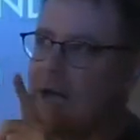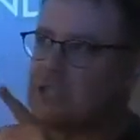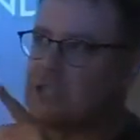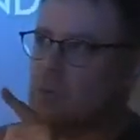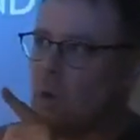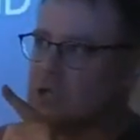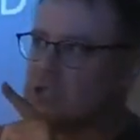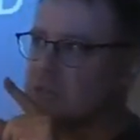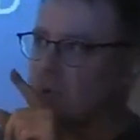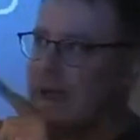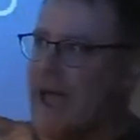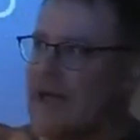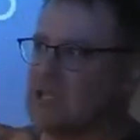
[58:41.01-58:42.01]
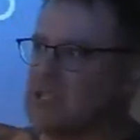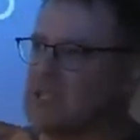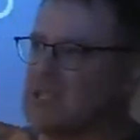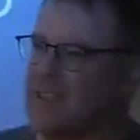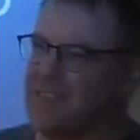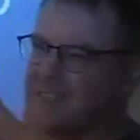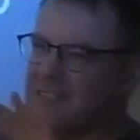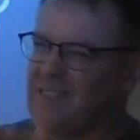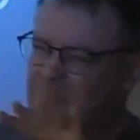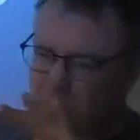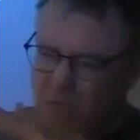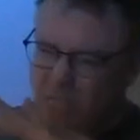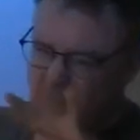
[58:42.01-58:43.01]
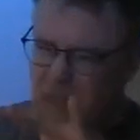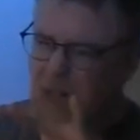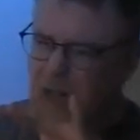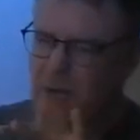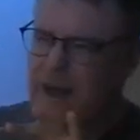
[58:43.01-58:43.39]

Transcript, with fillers: I actually watched some reactions to that. There's a lot